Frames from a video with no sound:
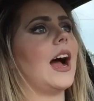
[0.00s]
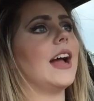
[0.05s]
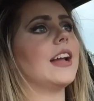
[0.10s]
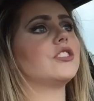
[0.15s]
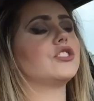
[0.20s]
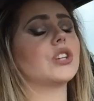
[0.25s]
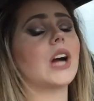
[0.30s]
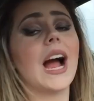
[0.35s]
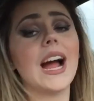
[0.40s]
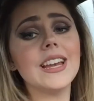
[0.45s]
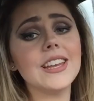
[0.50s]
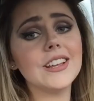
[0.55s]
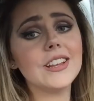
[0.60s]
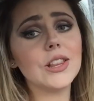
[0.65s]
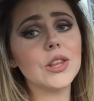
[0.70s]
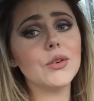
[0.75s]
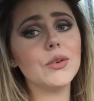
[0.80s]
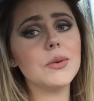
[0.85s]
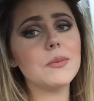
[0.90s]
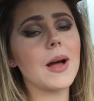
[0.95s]
I tried to
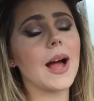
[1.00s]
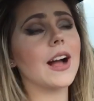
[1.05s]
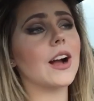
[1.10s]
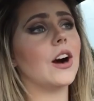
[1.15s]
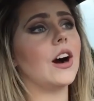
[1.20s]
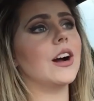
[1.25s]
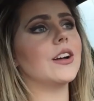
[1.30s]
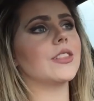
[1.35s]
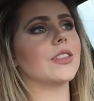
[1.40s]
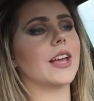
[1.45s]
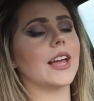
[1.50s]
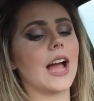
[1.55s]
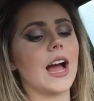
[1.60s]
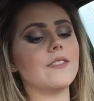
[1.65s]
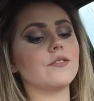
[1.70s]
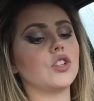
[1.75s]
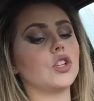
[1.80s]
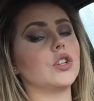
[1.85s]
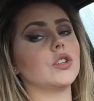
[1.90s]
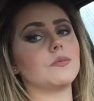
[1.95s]
glue it back on. Like,
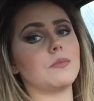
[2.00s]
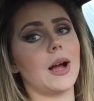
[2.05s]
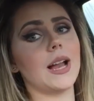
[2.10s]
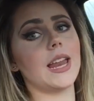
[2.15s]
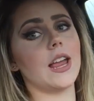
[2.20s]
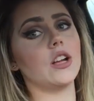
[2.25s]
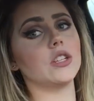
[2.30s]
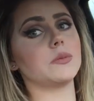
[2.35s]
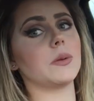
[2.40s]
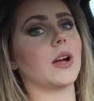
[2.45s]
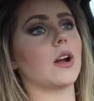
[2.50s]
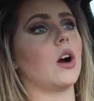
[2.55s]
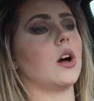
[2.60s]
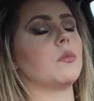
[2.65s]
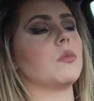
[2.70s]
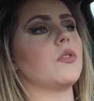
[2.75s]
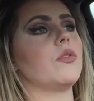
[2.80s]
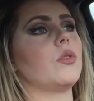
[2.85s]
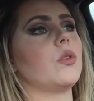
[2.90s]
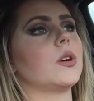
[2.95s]
I've glued my nails back
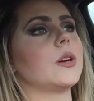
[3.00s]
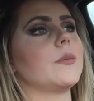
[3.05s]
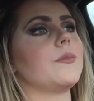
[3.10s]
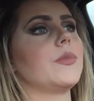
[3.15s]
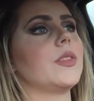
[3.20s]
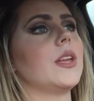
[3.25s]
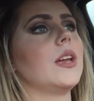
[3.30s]
on before.